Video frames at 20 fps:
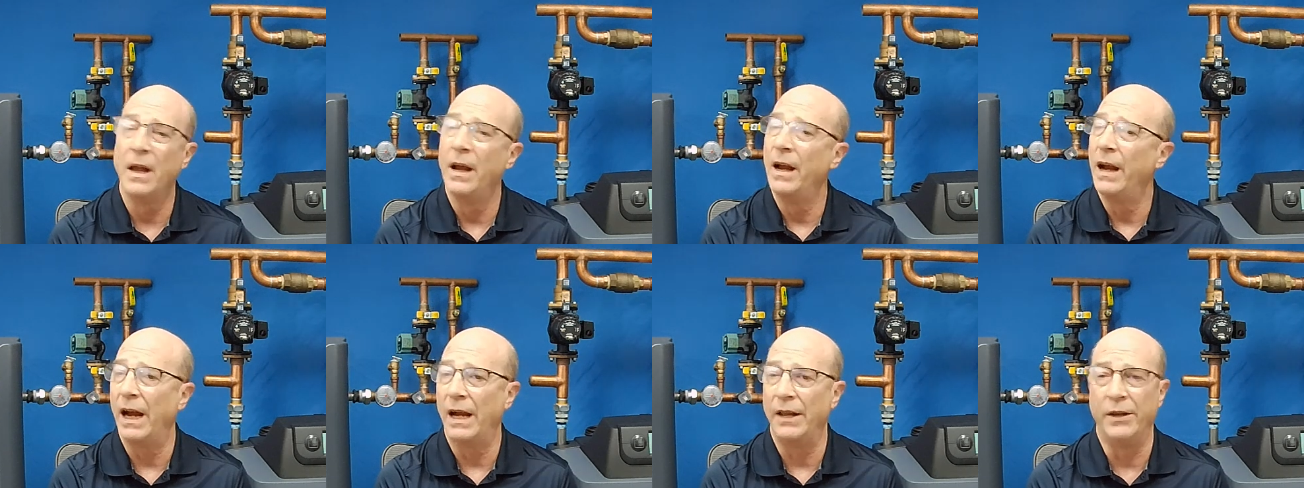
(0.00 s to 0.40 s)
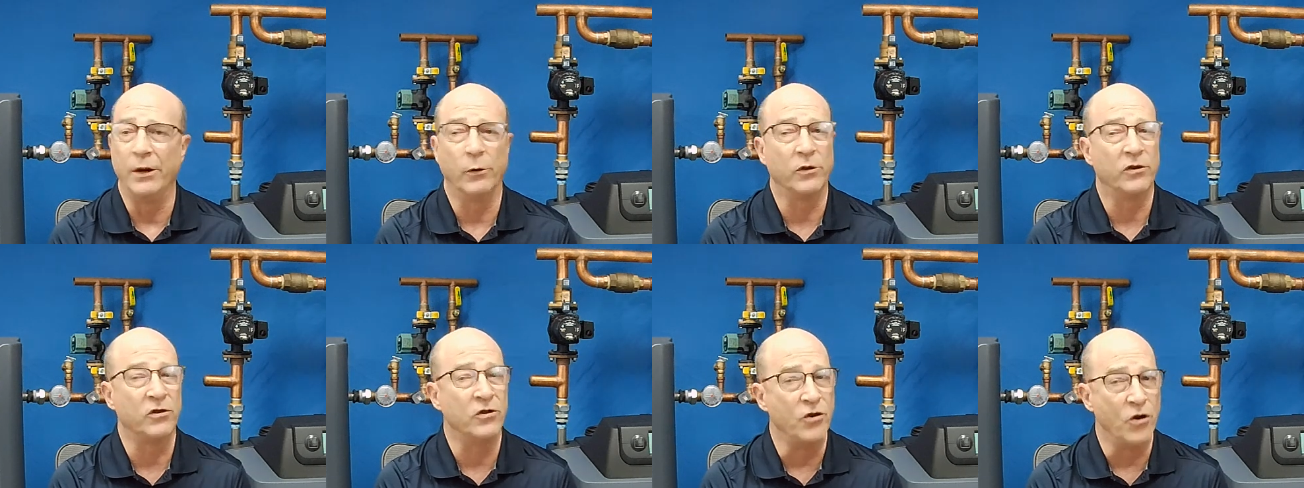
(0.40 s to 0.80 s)
and there
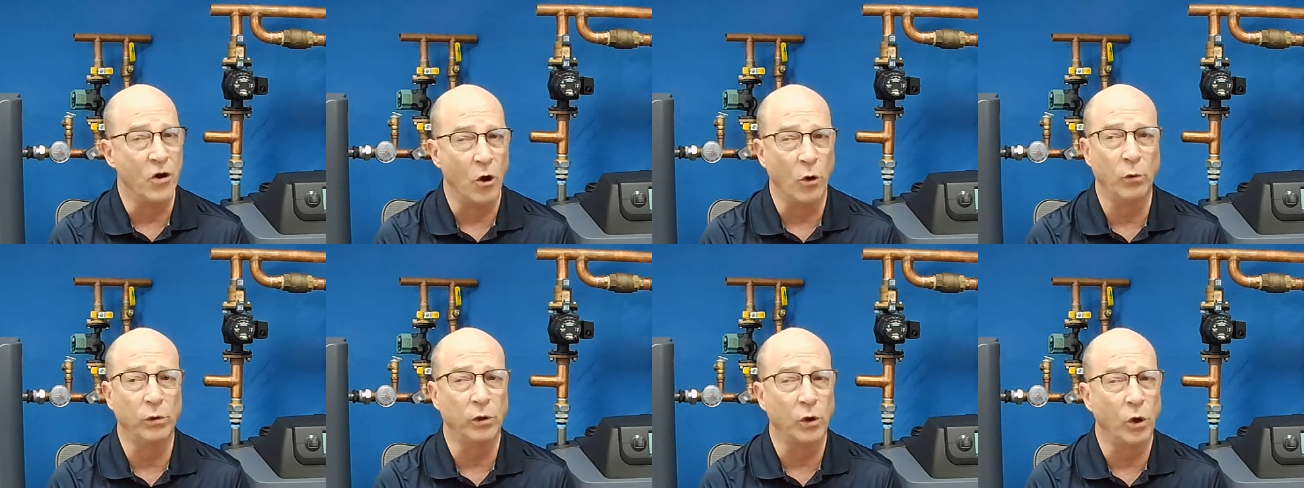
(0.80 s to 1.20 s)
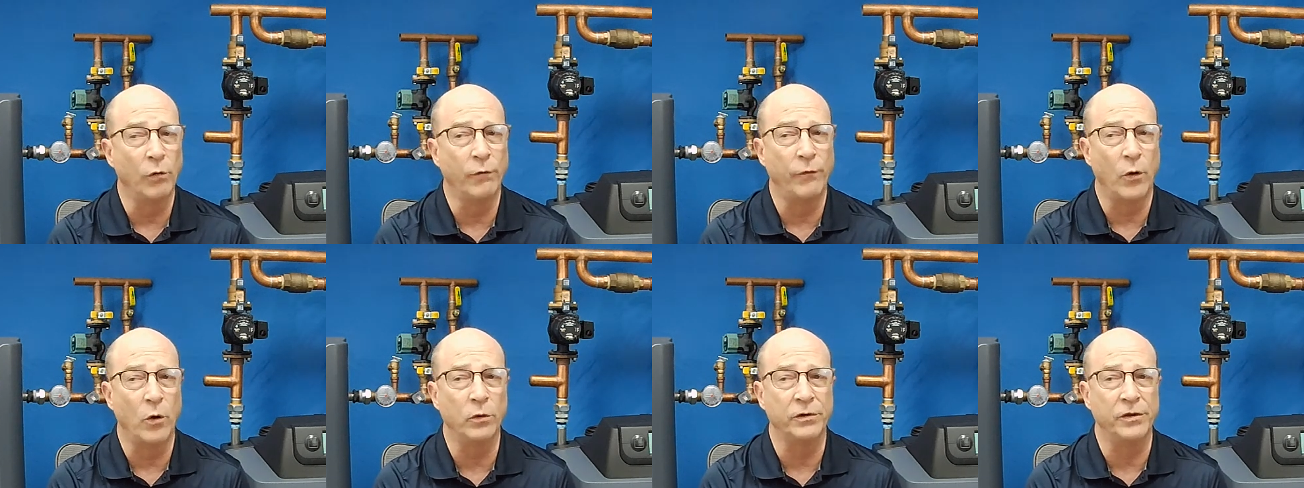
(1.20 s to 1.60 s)
is no low
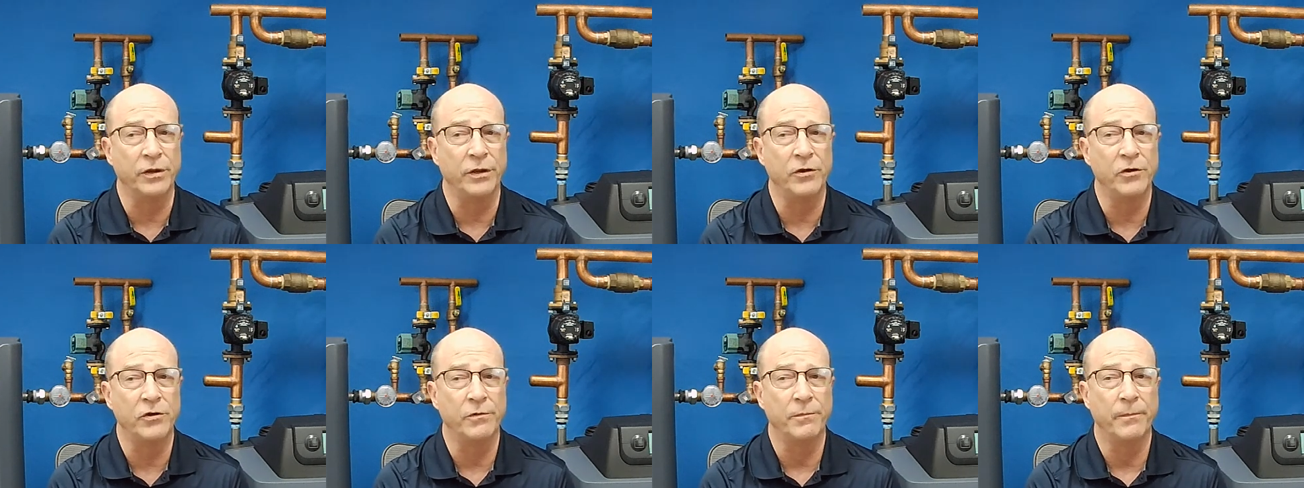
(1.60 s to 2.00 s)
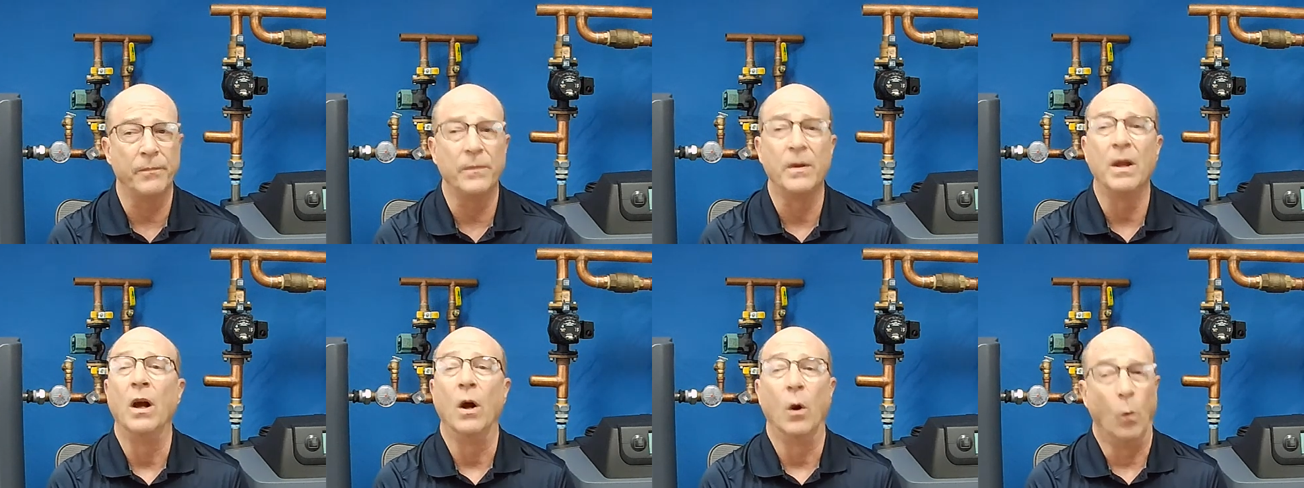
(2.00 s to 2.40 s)
voltage,
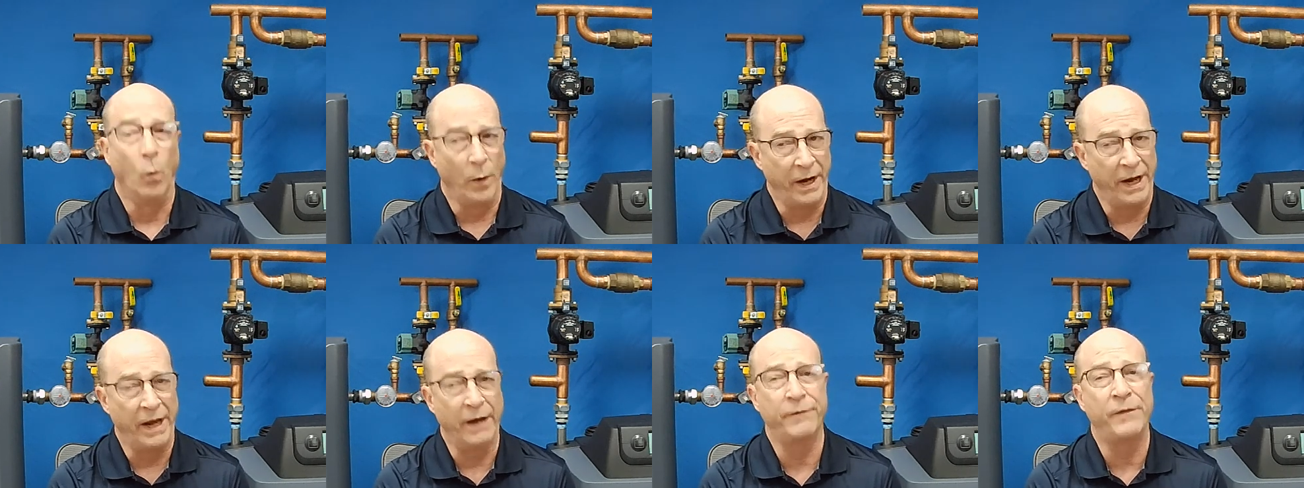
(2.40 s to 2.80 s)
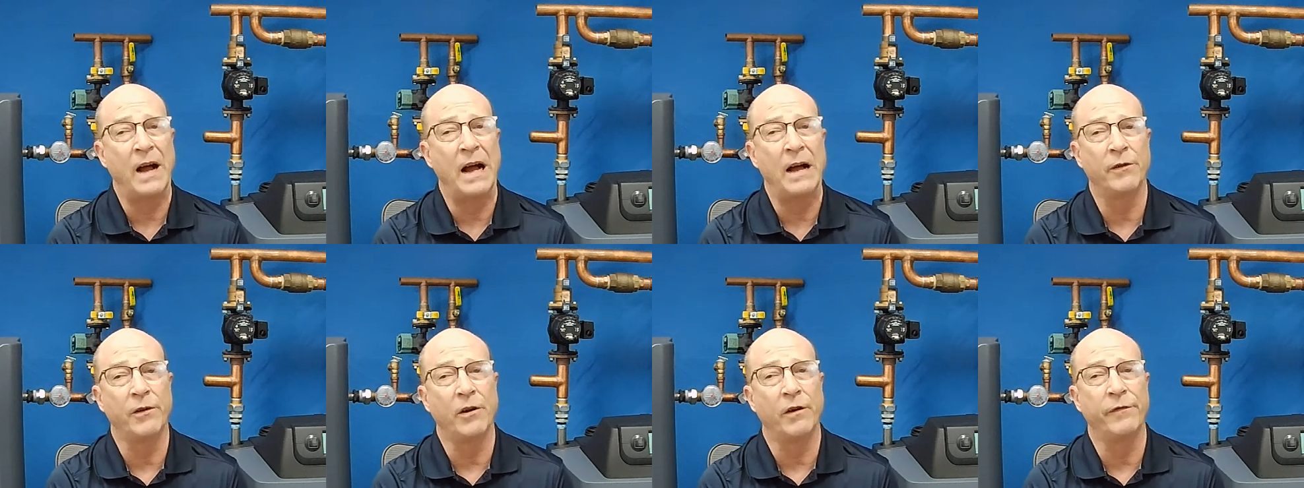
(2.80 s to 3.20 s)
we have
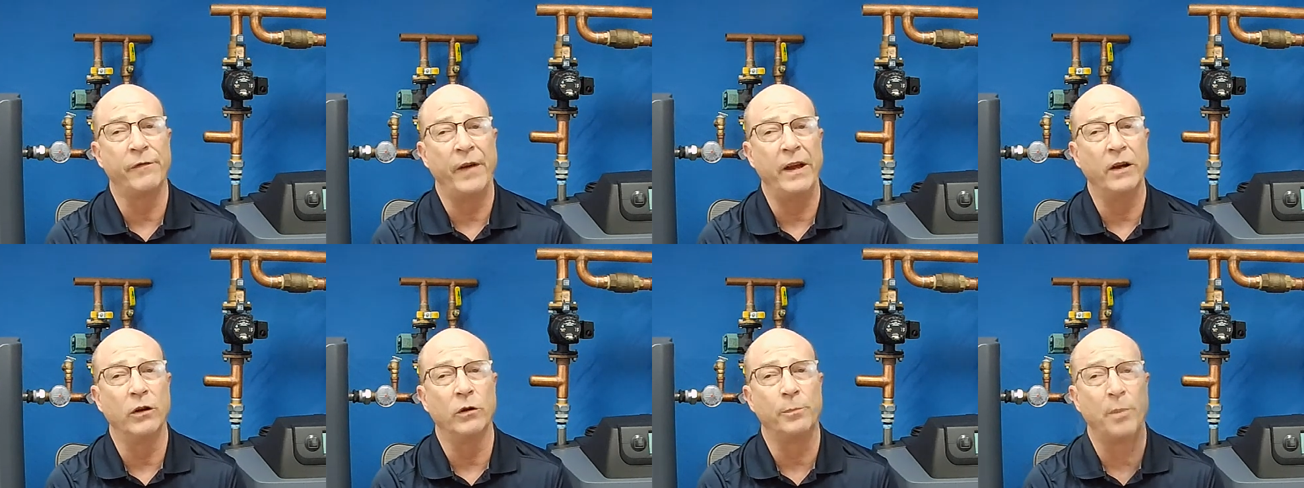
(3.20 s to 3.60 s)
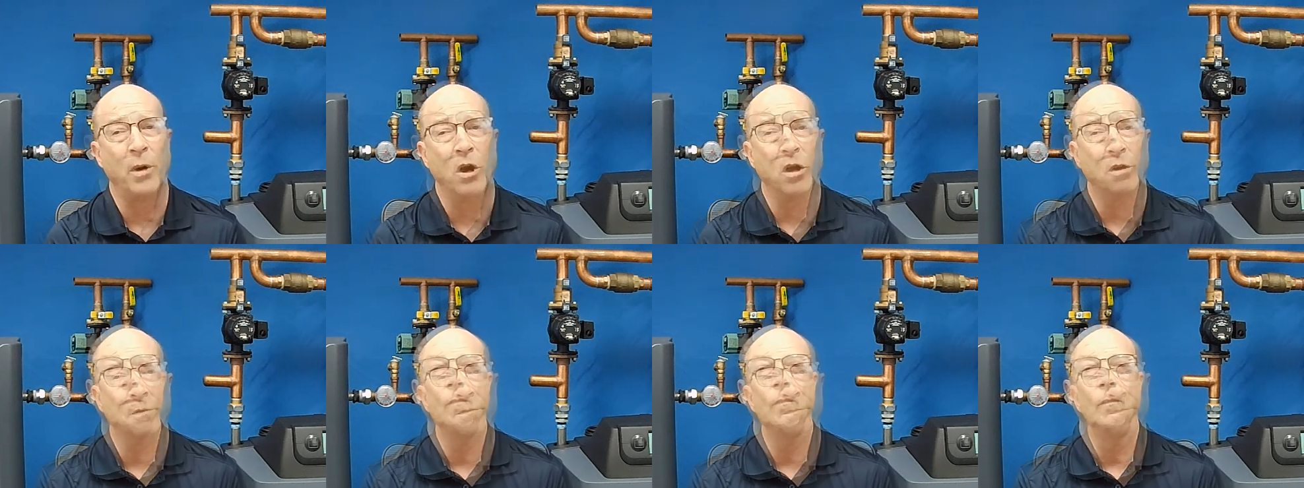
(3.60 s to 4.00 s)
found our failed
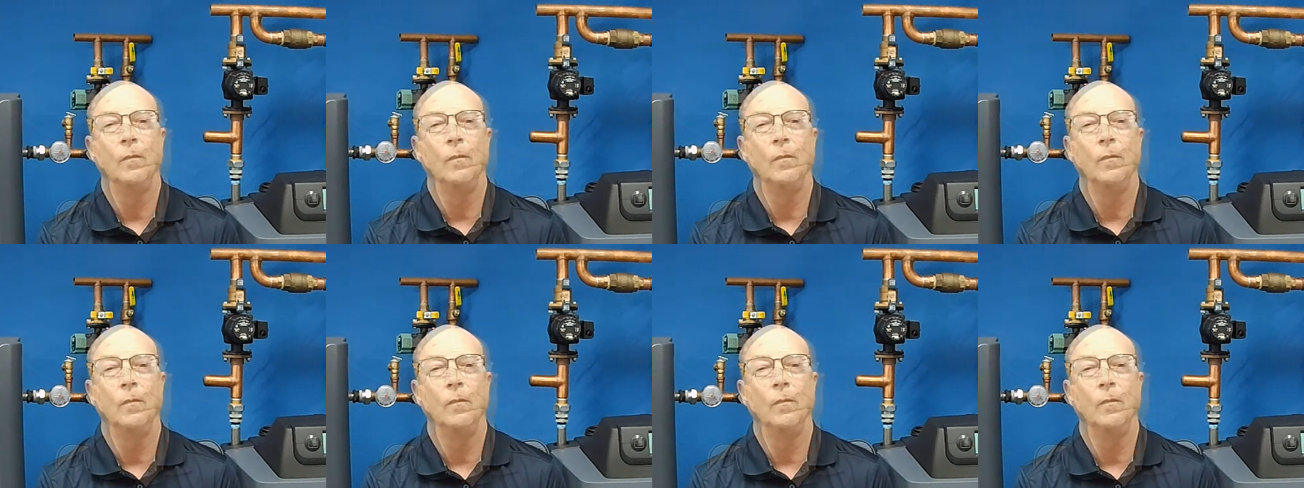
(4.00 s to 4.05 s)
part.